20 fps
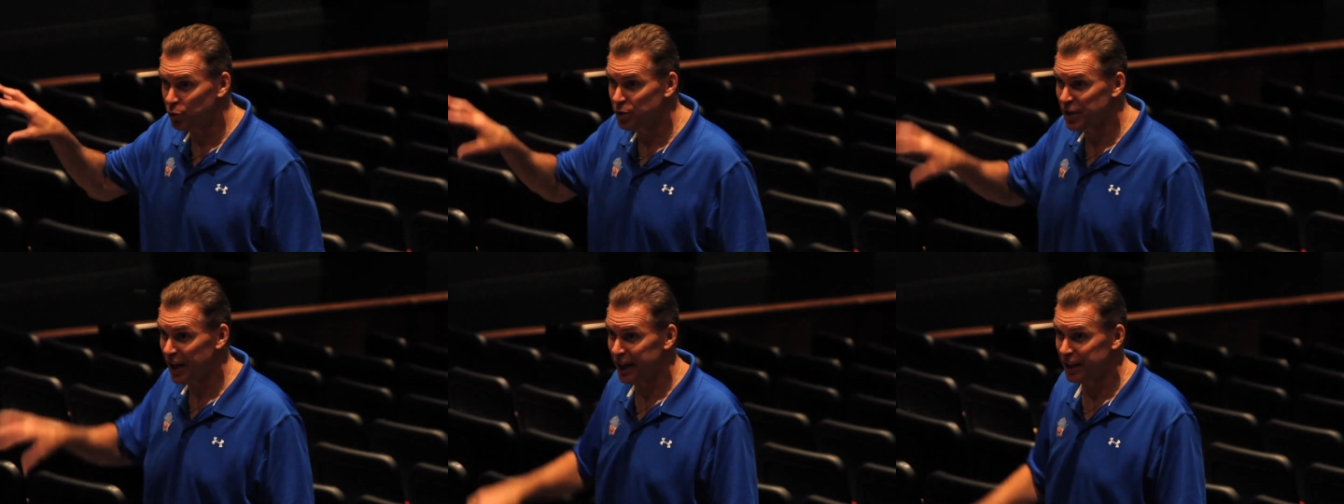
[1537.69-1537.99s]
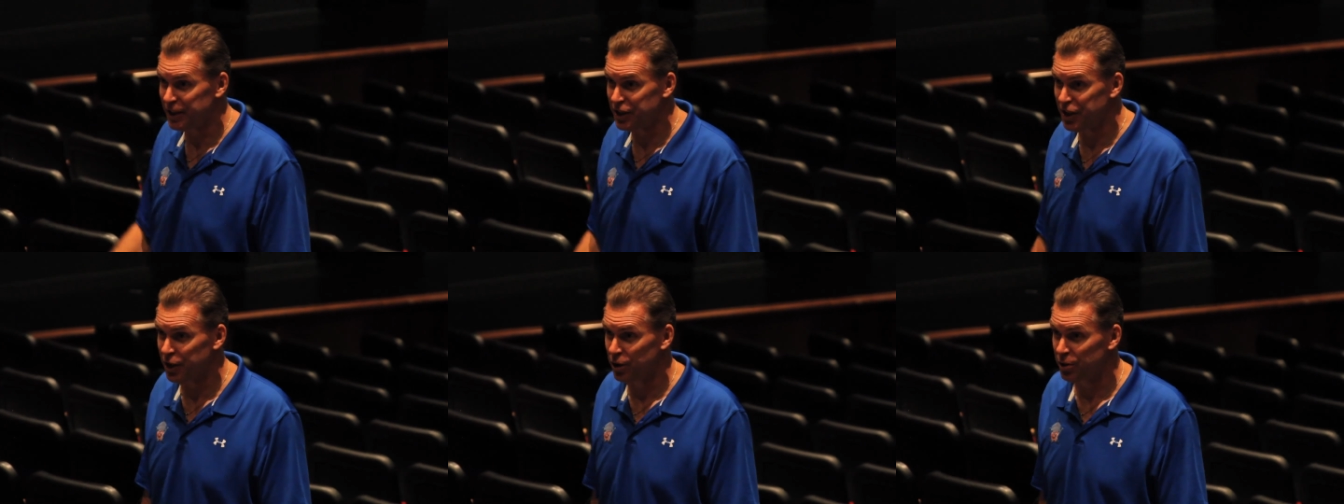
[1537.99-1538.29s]

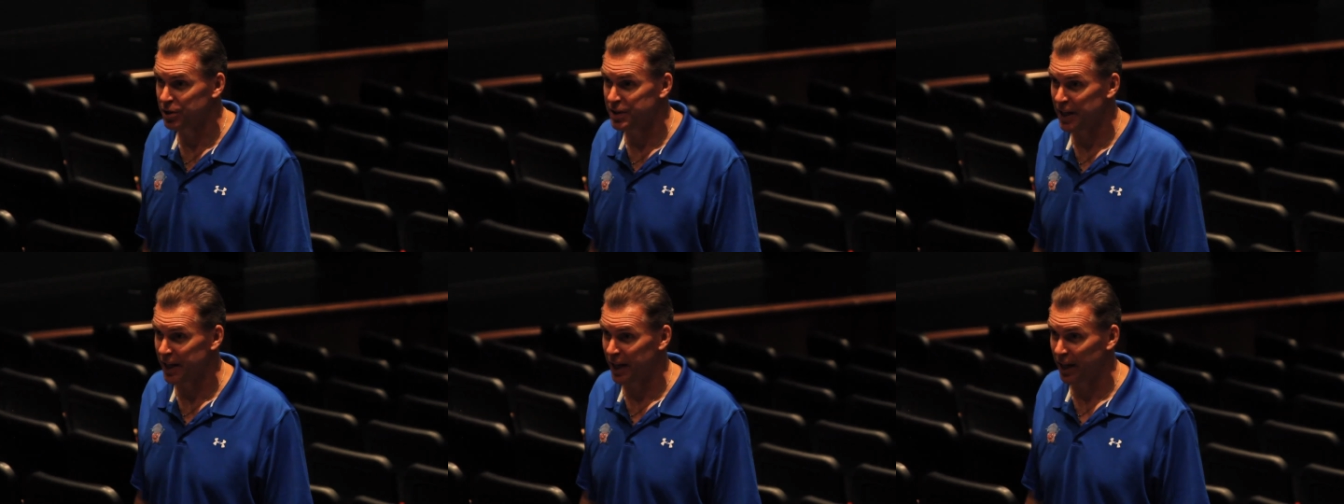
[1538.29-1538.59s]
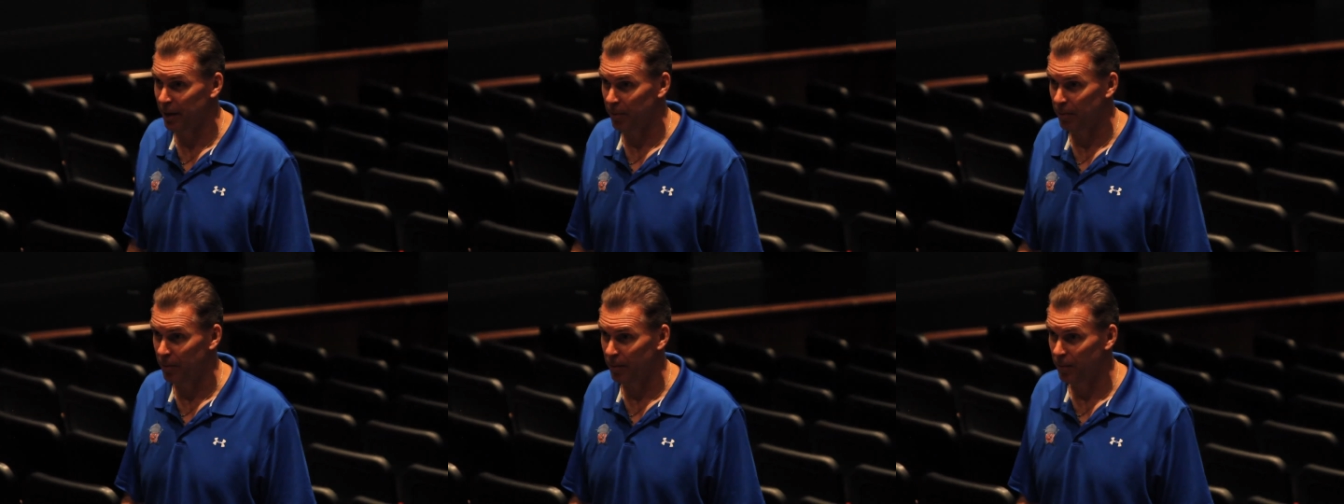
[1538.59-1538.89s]
take to your
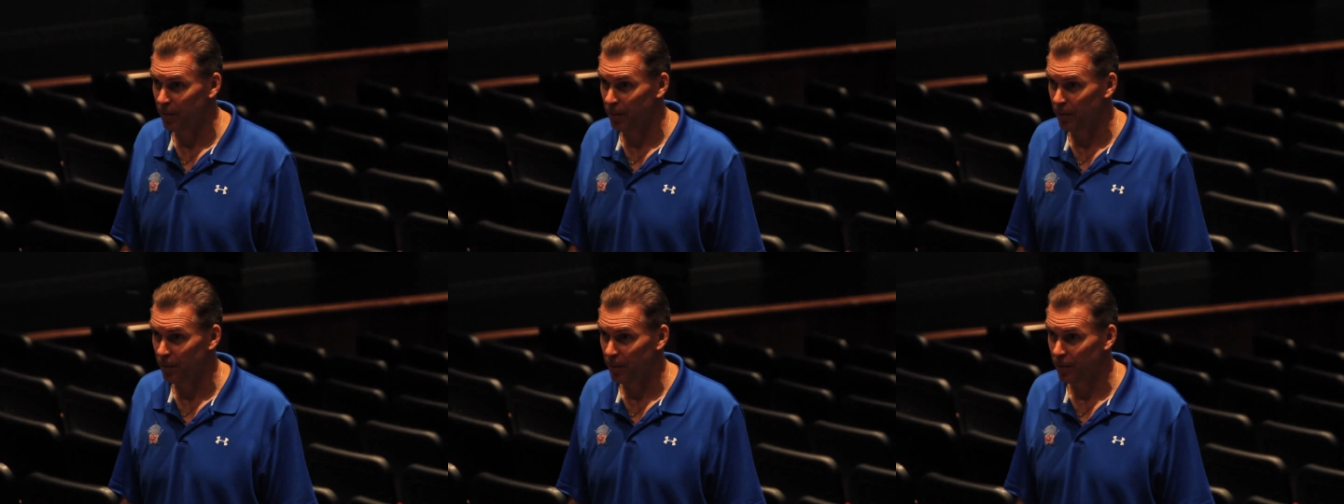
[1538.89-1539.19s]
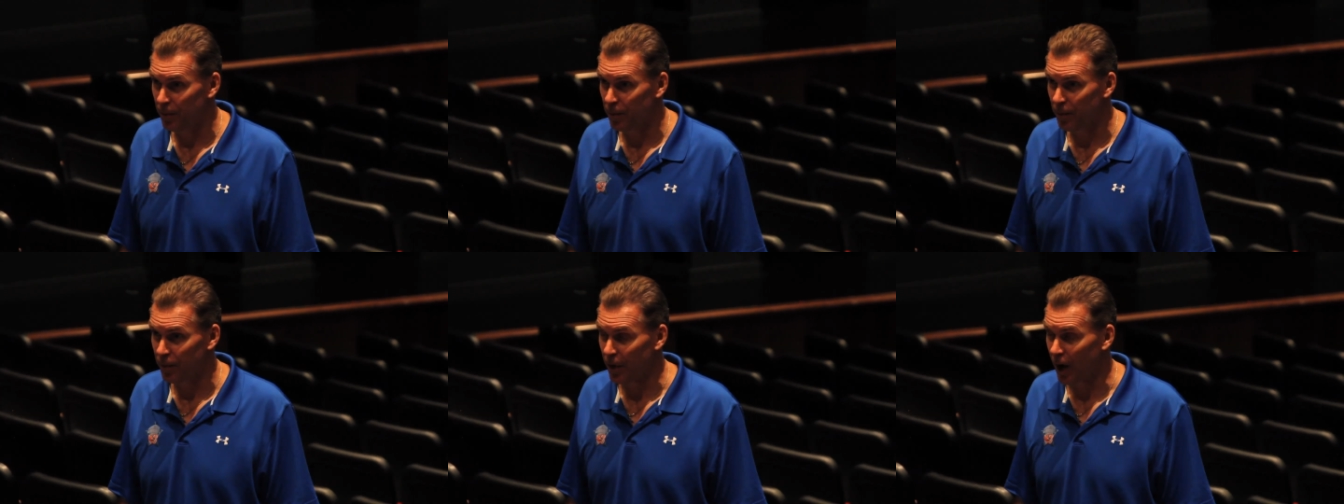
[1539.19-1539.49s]
team.
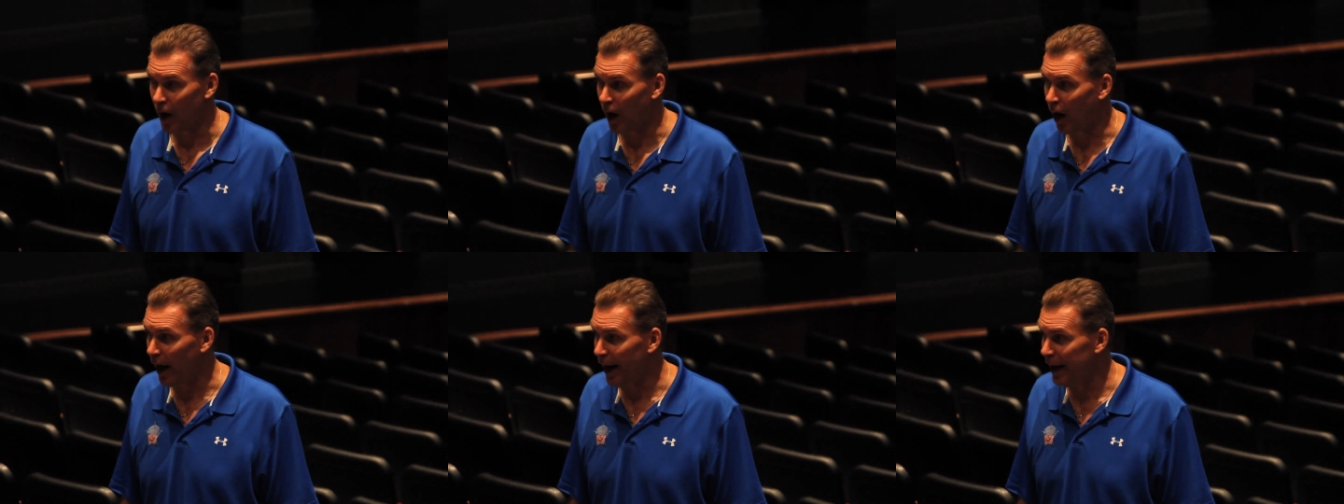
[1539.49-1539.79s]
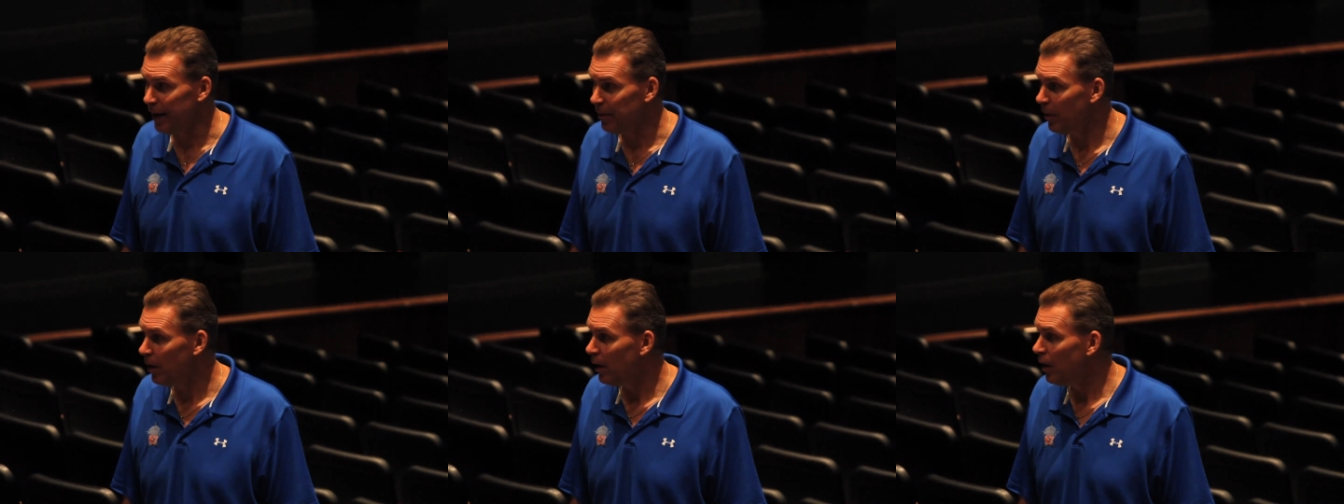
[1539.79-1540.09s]
All
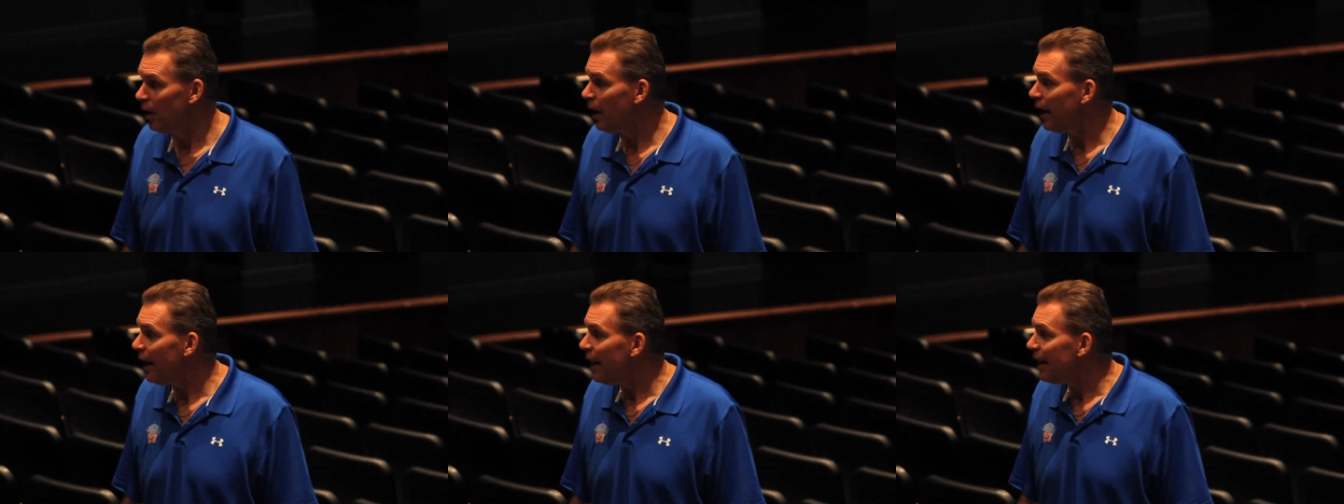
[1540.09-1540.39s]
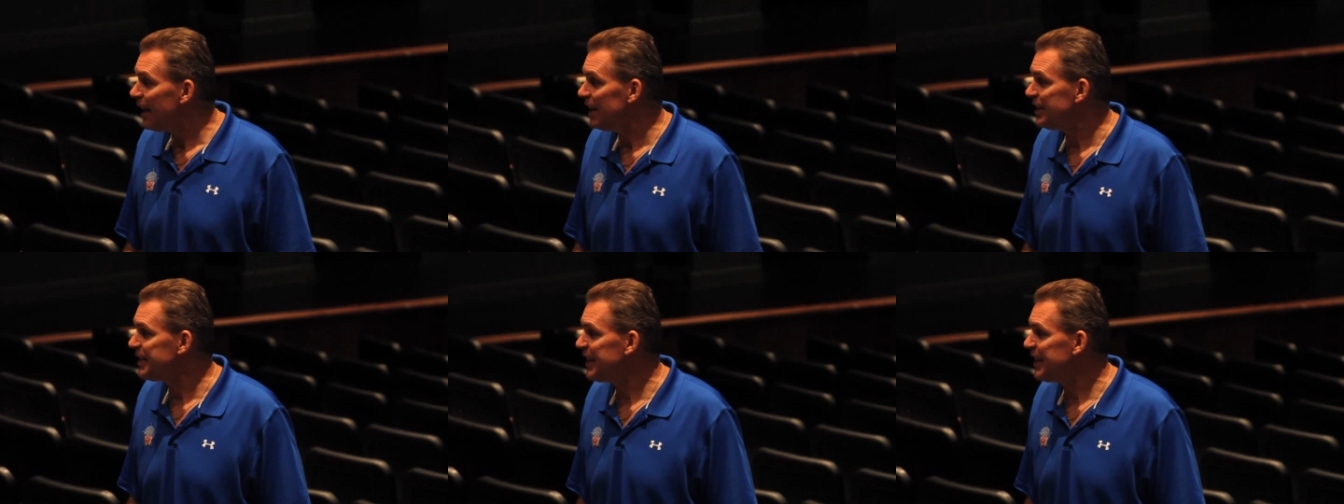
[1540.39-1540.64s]
right? Let's